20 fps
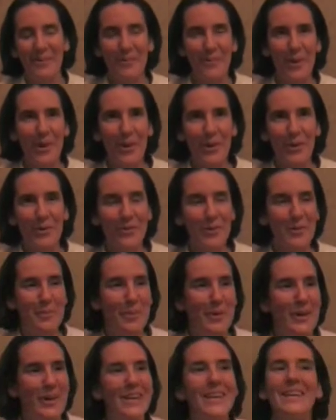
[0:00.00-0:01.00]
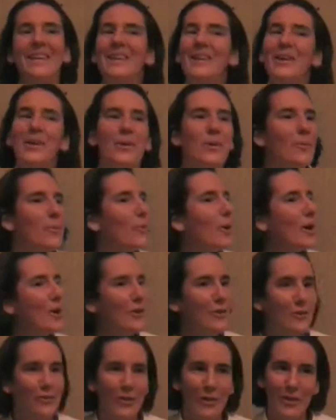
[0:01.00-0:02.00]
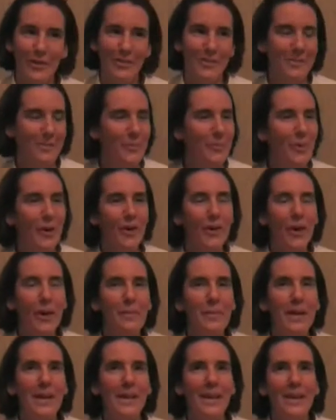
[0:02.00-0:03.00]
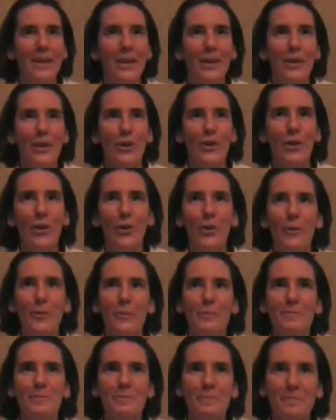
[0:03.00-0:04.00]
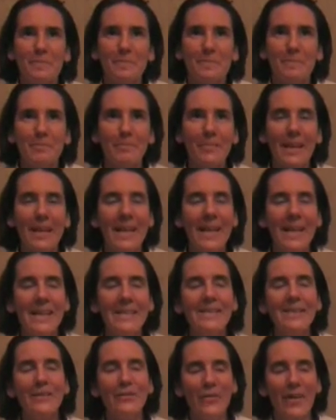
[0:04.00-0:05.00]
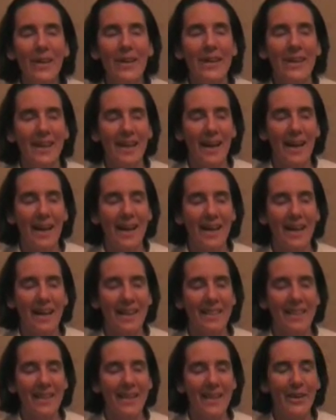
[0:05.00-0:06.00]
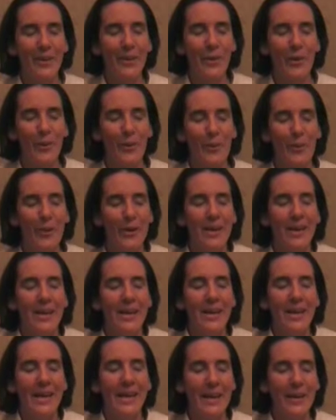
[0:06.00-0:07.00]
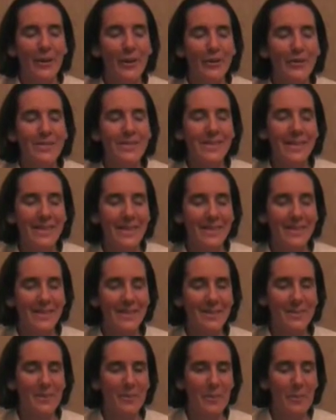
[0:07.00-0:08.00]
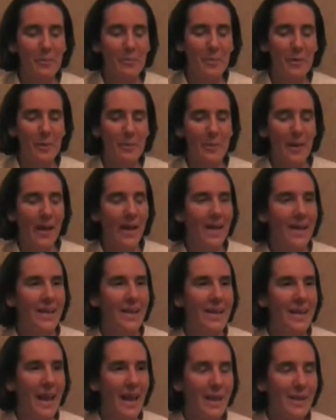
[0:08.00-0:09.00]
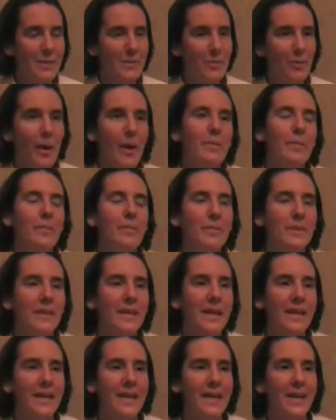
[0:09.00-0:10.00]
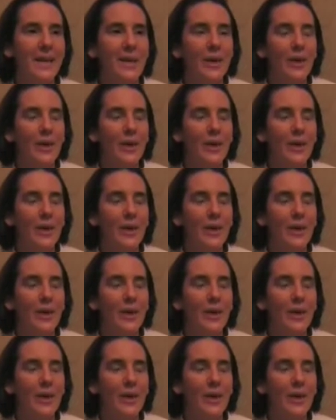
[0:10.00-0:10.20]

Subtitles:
Wonderful book. Wonderful. I mean, he's a funny guy, I think. Here's this man, he has probably